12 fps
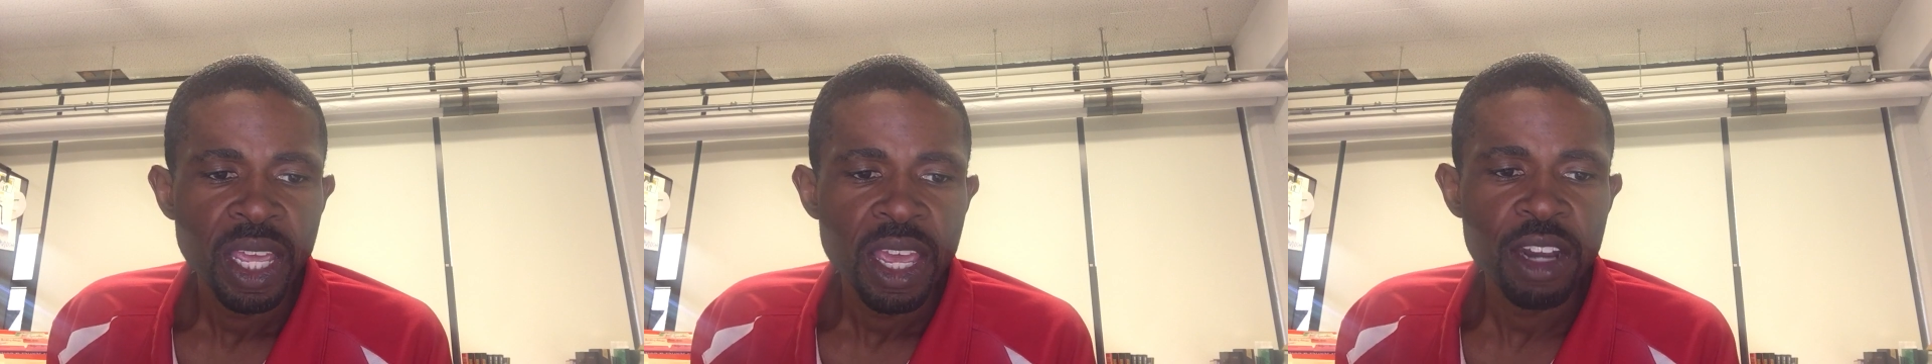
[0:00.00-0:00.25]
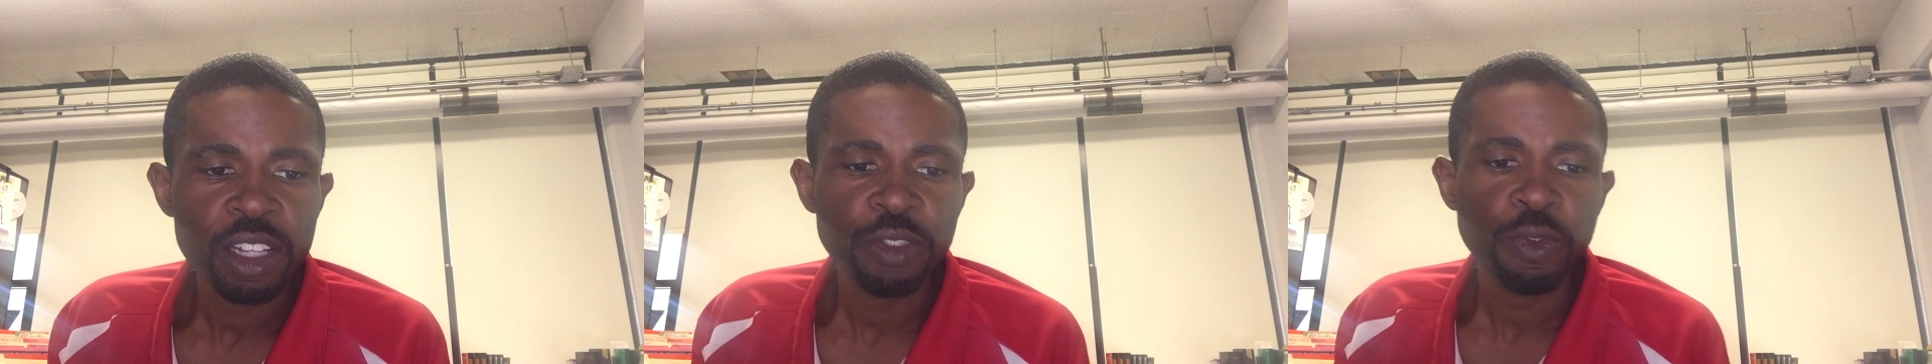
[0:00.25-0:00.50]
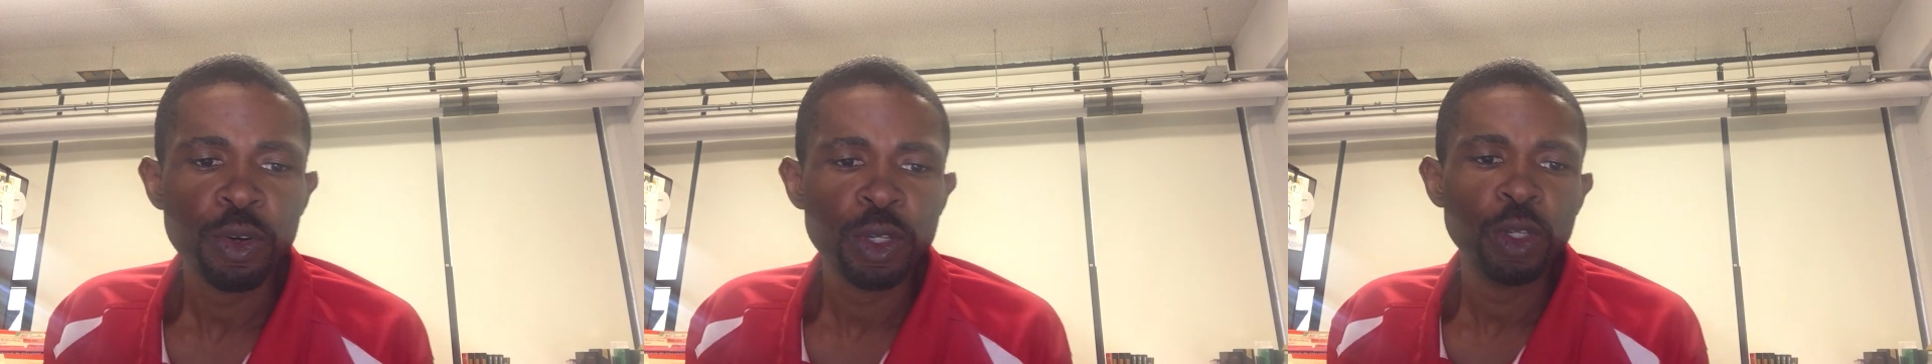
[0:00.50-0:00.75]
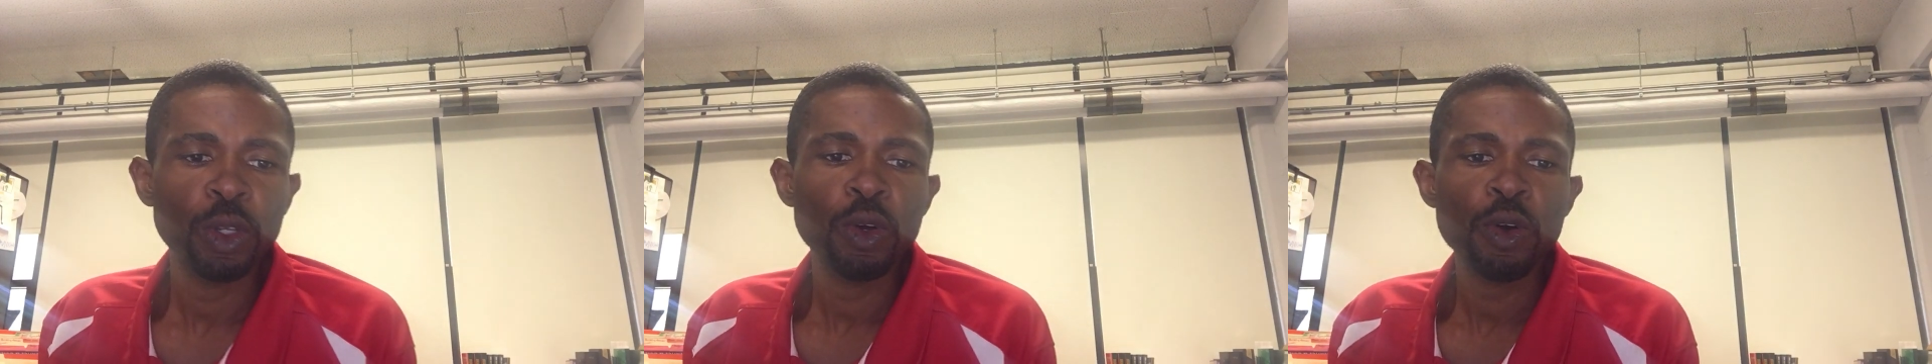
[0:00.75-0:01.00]
It is for
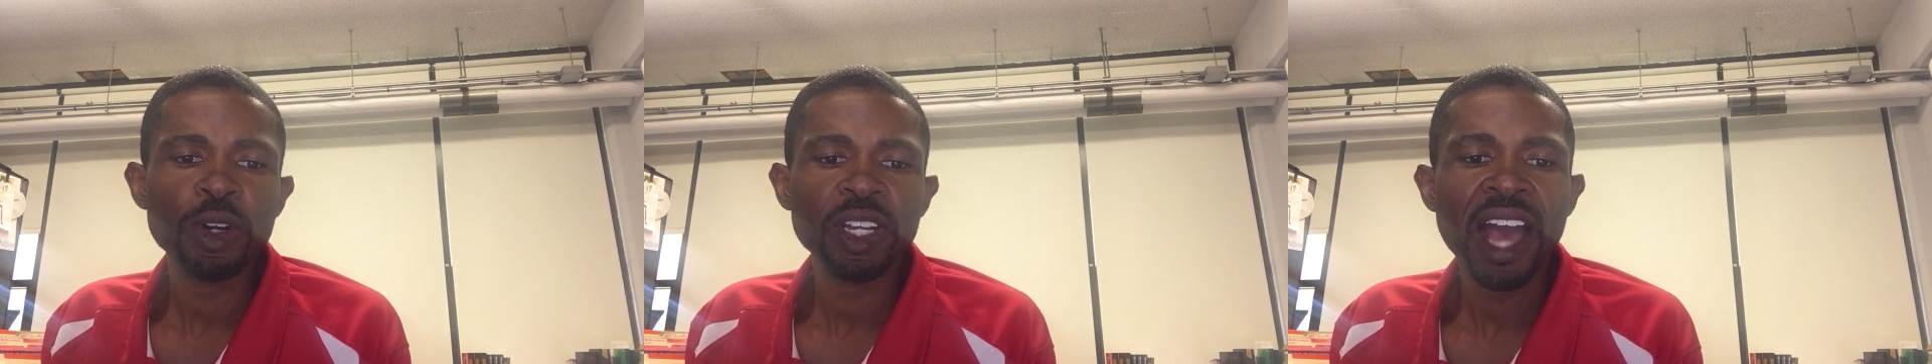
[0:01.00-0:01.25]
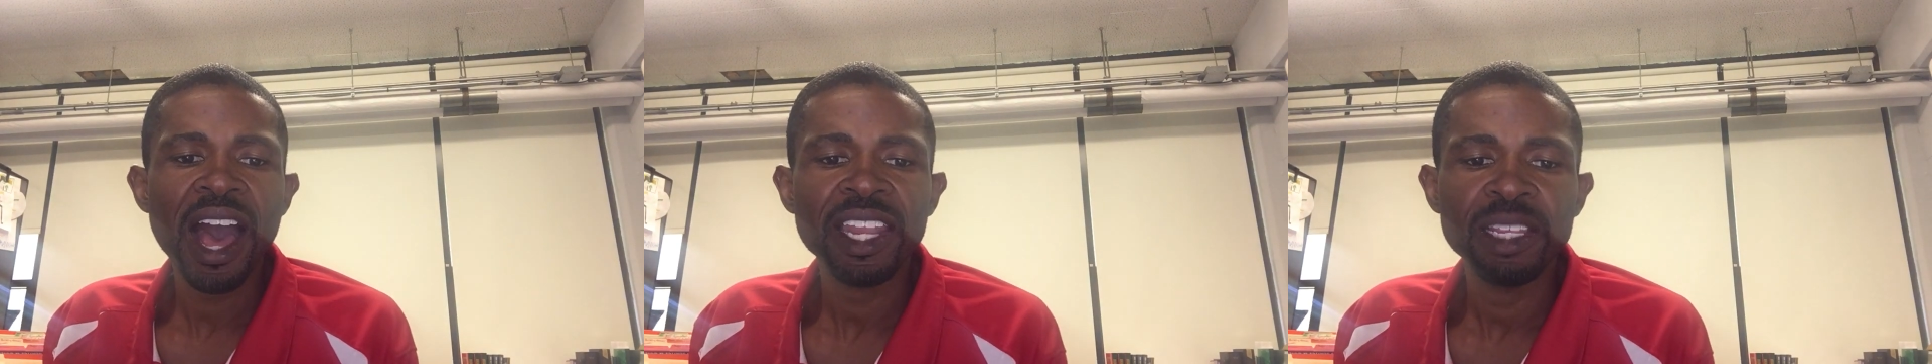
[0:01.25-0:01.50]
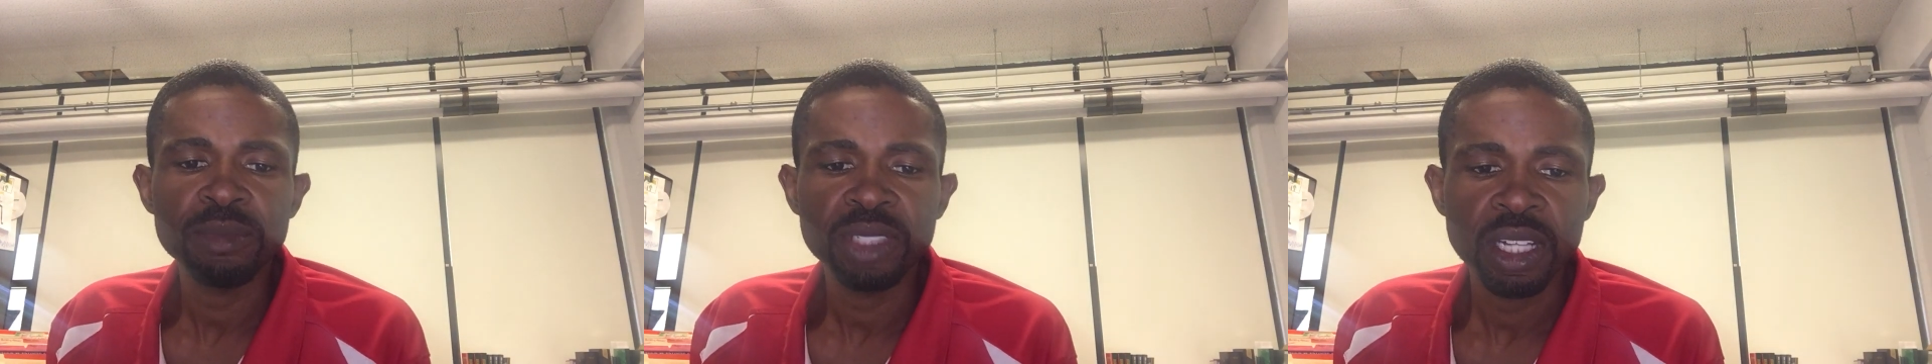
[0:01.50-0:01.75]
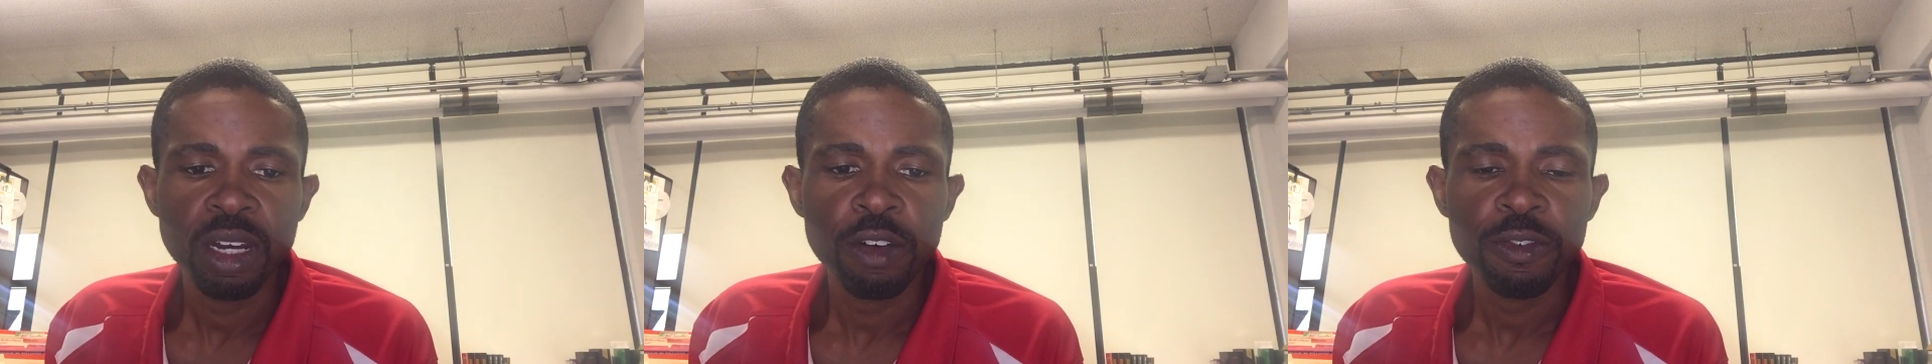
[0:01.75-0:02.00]
the Lord God
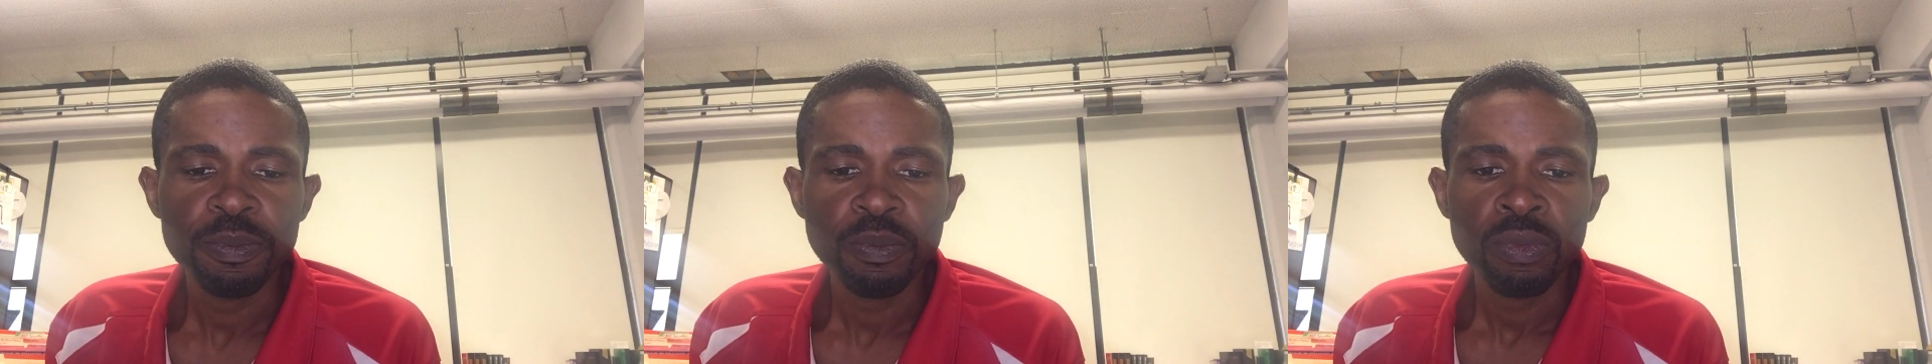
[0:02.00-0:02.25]
himself.